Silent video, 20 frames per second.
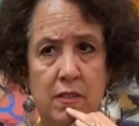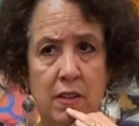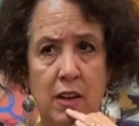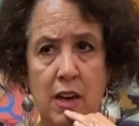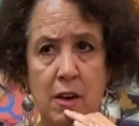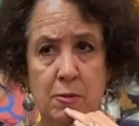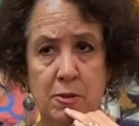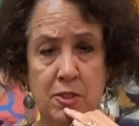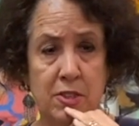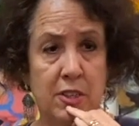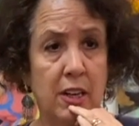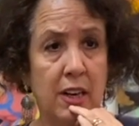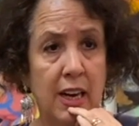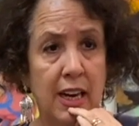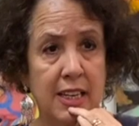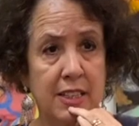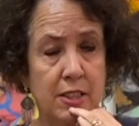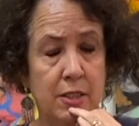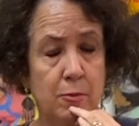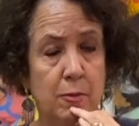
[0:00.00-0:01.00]
I was
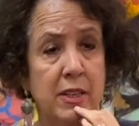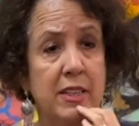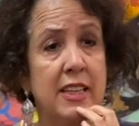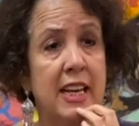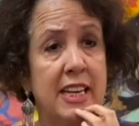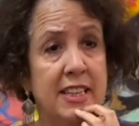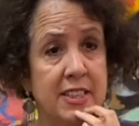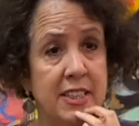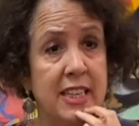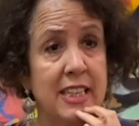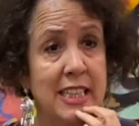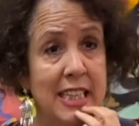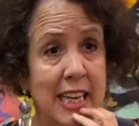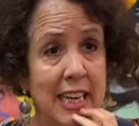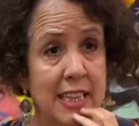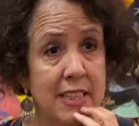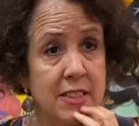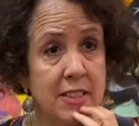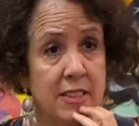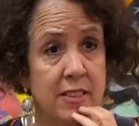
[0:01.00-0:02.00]
delighted when they said
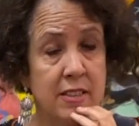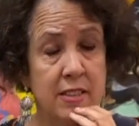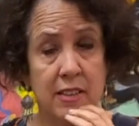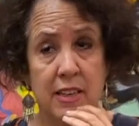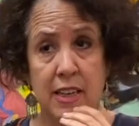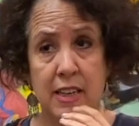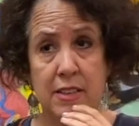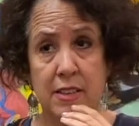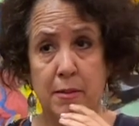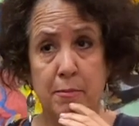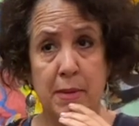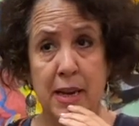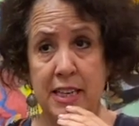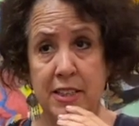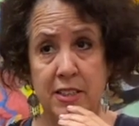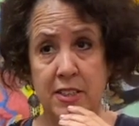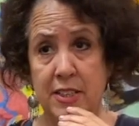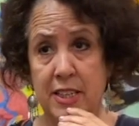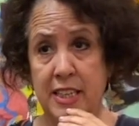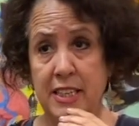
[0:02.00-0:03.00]
yes and that
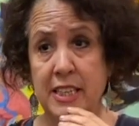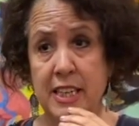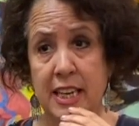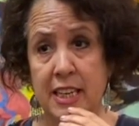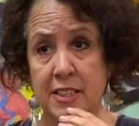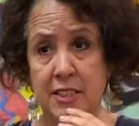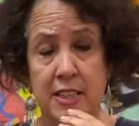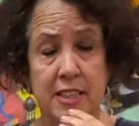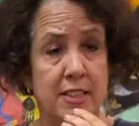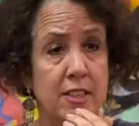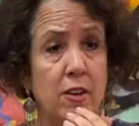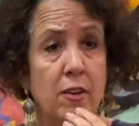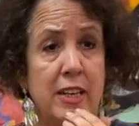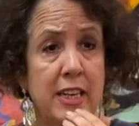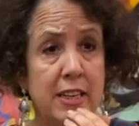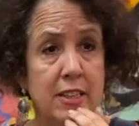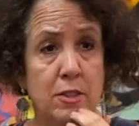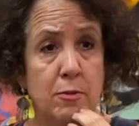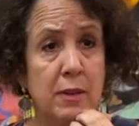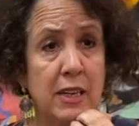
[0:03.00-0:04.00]
Magda said yes. They said, Oh,
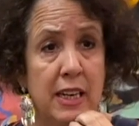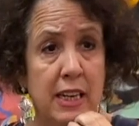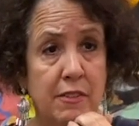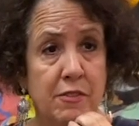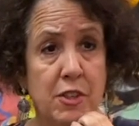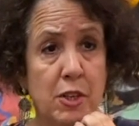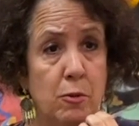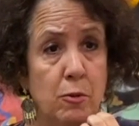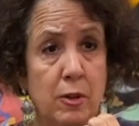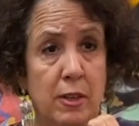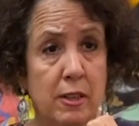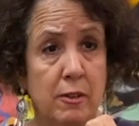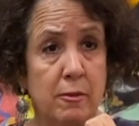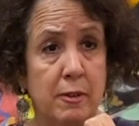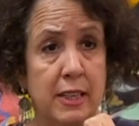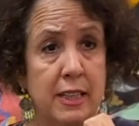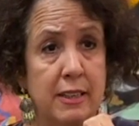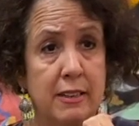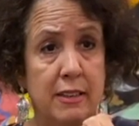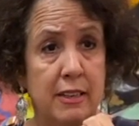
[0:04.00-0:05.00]
yes, we love your work.
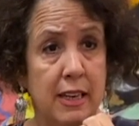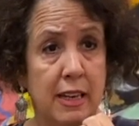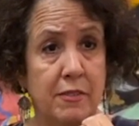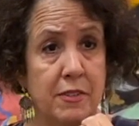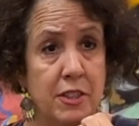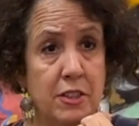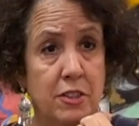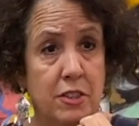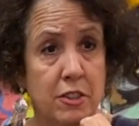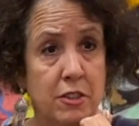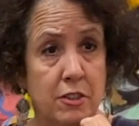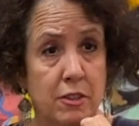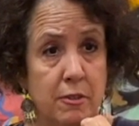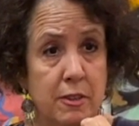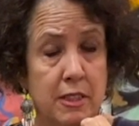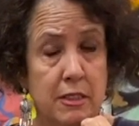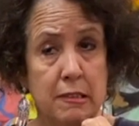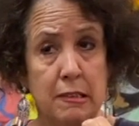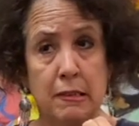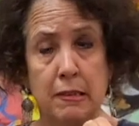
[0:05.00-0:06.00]
We'd love you to do
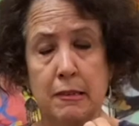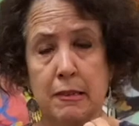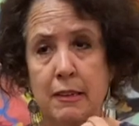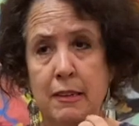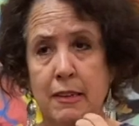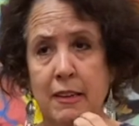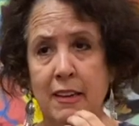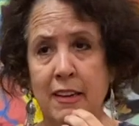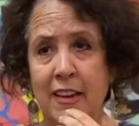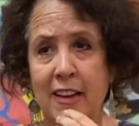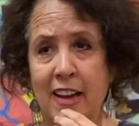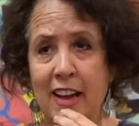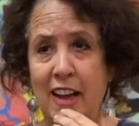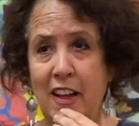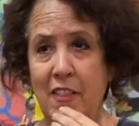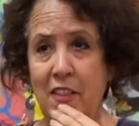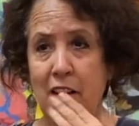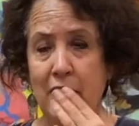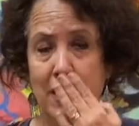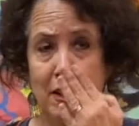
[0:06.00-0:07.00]
it. Wow.
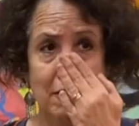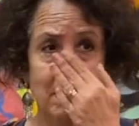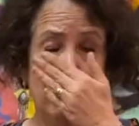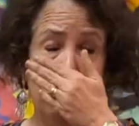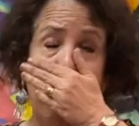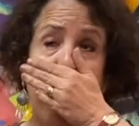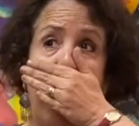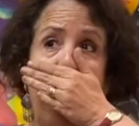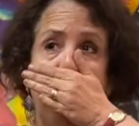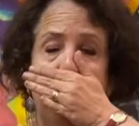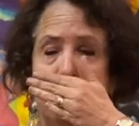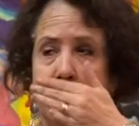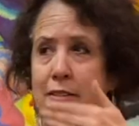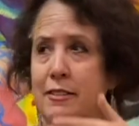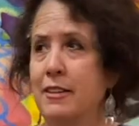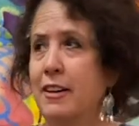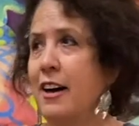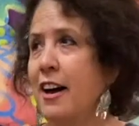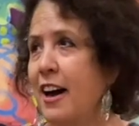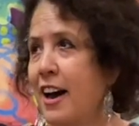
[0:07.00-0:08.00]
And then I thought, Oh,
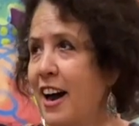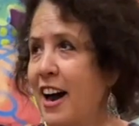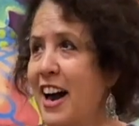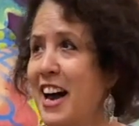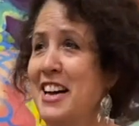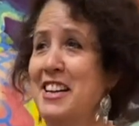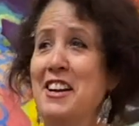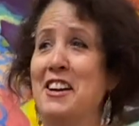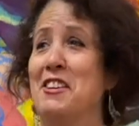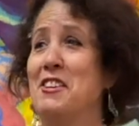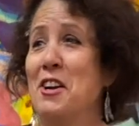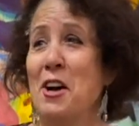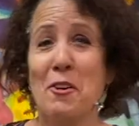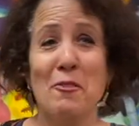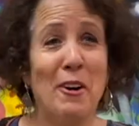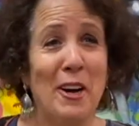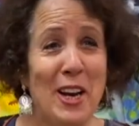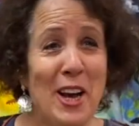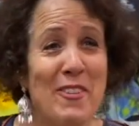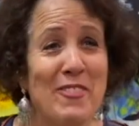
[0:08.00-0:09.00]
I don't know
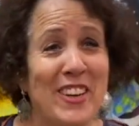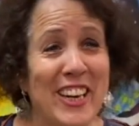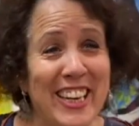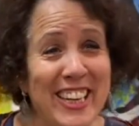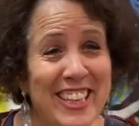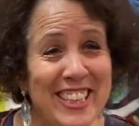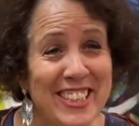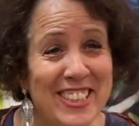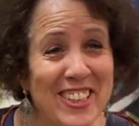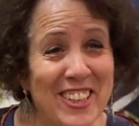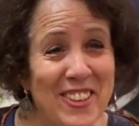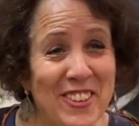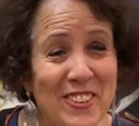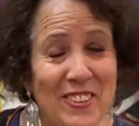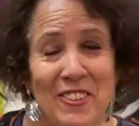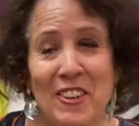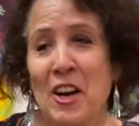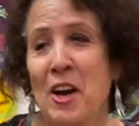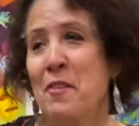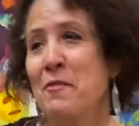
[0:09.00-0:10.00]
what I'm going to
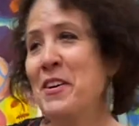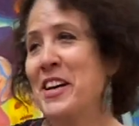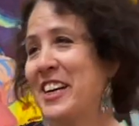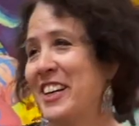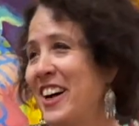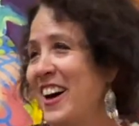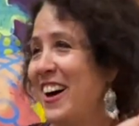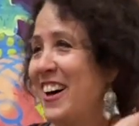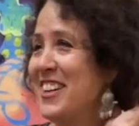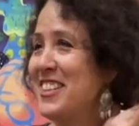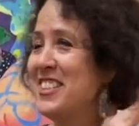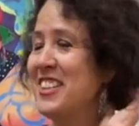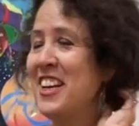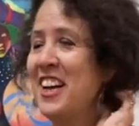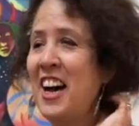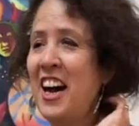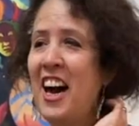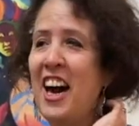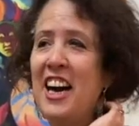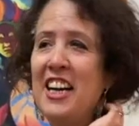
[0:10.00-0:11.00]
do because
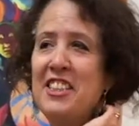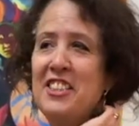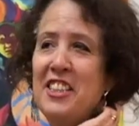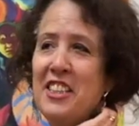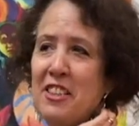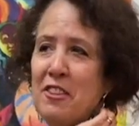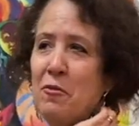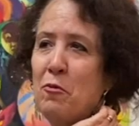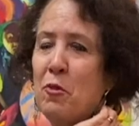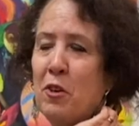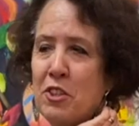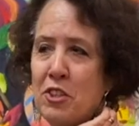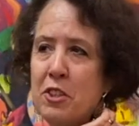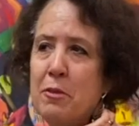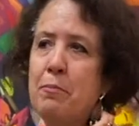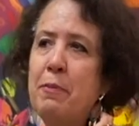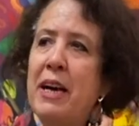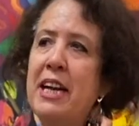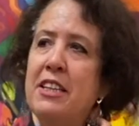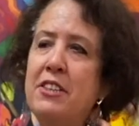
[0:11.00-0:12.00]
I didn't want to
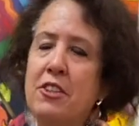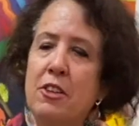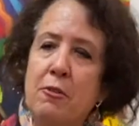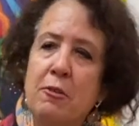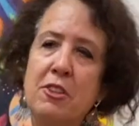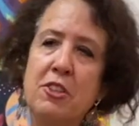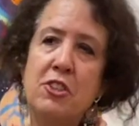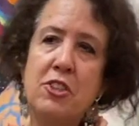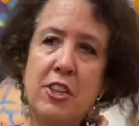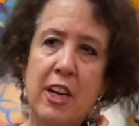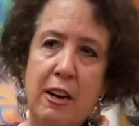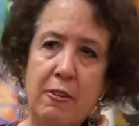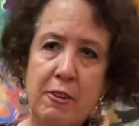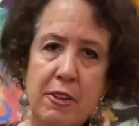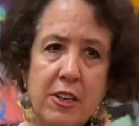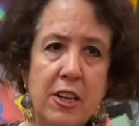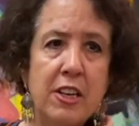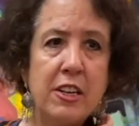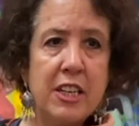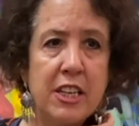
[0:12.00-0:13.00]
paint her as
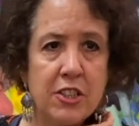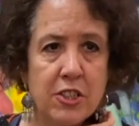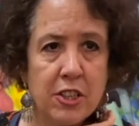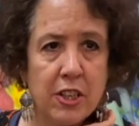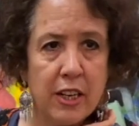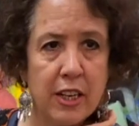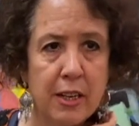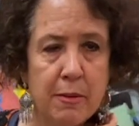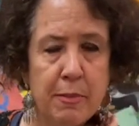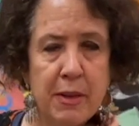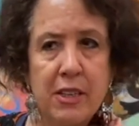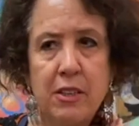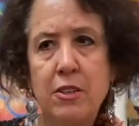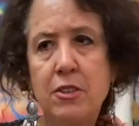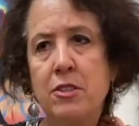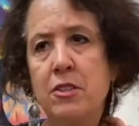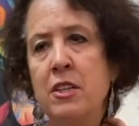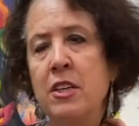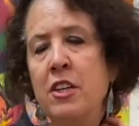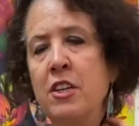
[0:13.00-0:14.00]
Sharon initially
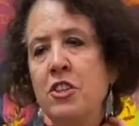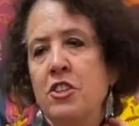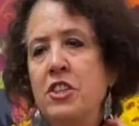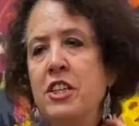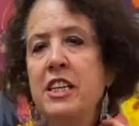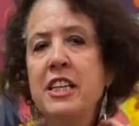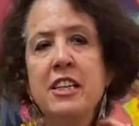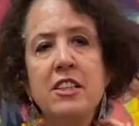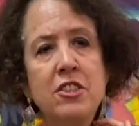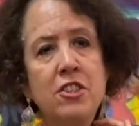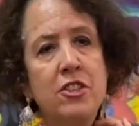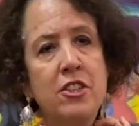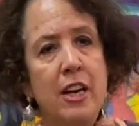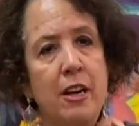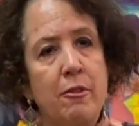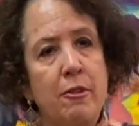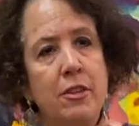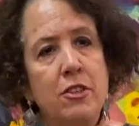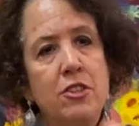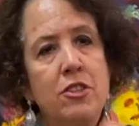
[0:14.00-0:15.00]
because she is Sharon.